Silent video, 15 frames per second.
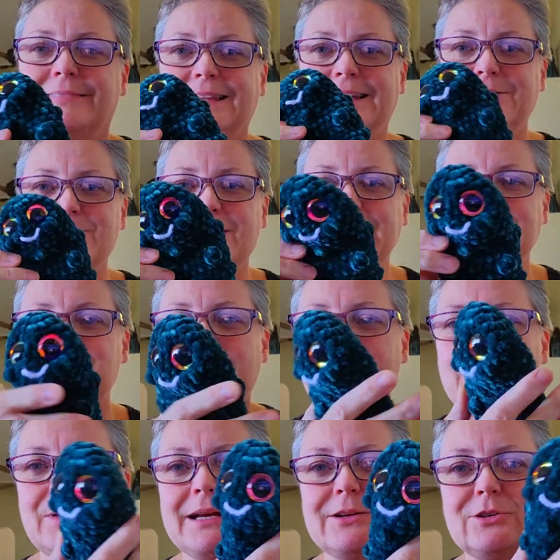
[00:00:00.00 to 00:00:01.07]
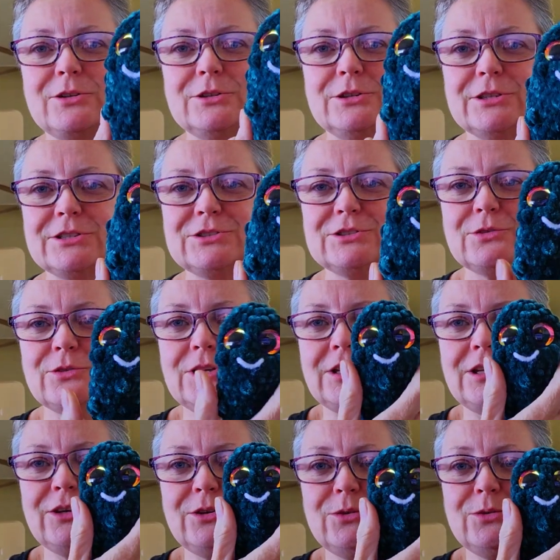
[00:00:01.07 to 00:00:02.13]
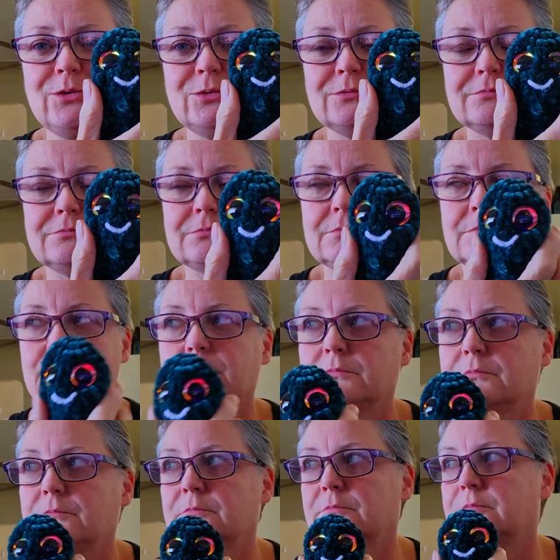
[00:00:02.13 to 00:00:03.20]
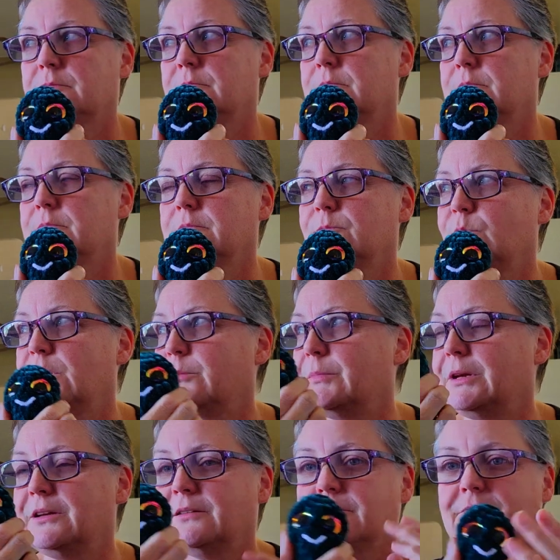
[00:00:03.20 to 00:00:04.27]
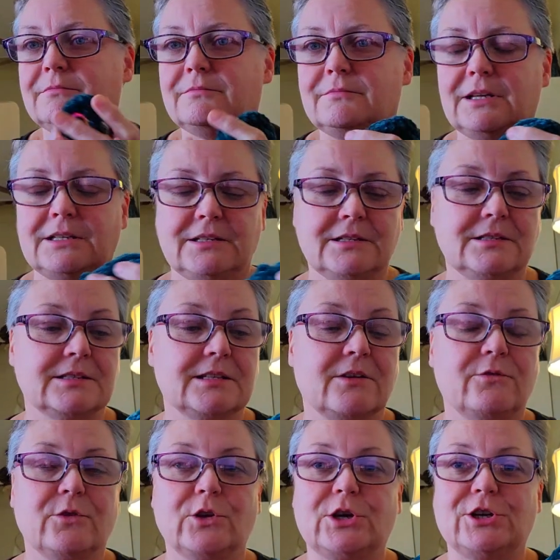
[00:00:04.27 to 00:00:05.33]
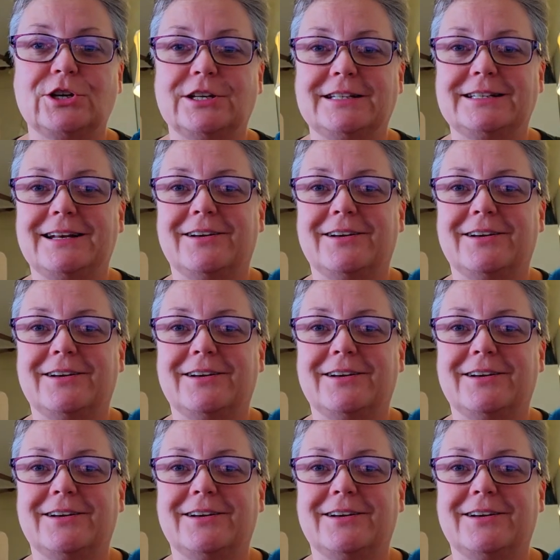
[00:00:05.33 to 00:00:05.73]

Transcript: It makes my pickle look so cute. Wait a minute. That didn't sound very good.